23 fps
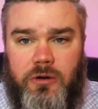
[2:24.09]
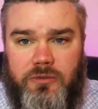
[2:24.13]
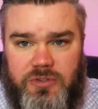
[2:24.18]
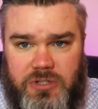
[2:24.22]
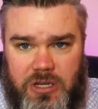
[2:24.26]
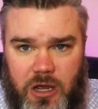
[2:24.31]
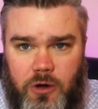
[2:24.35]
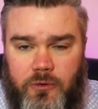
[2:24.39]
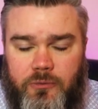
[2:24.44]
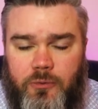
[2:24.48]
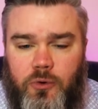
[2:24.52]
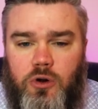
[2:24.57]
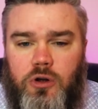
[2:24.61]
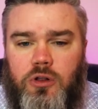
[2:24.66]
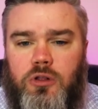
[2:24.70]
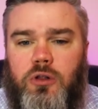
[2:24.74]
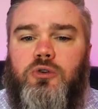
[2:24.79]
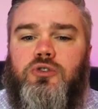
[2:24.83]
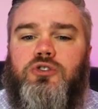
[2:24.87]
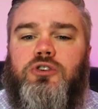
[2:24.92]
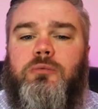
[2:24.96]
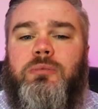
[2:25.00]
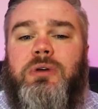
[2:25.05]
sale
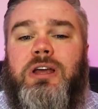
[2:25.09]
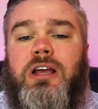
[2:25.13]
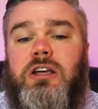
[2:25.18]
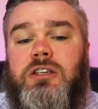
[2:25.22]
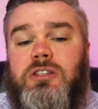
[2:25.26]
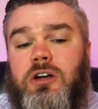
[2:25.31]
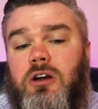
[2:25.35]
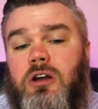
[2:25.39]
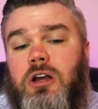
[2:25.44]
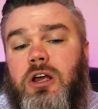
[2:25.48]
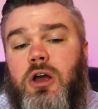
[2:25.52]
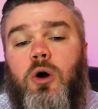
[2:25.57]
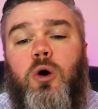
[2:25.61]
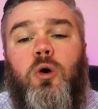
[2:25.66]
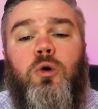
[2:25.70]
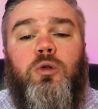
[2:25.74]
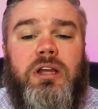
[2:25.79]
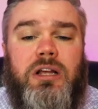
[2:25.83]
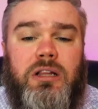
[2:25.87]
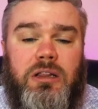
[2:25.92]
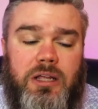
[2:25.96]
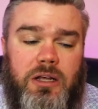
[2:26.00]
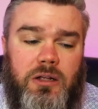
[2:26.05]
foreclosure because they're already
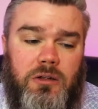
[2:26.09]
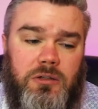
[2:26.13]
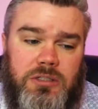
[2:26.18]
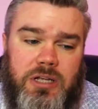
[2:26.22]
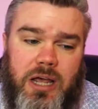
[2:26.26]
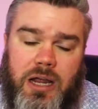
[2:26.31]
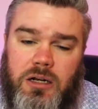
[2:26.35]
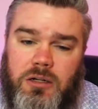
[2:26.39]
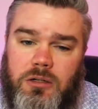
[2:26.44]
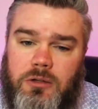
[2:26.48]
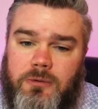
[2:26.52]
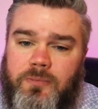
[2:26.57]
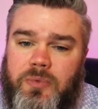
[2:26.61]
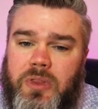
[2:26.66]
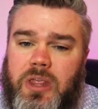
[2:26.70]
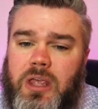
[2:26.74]
holding legal title.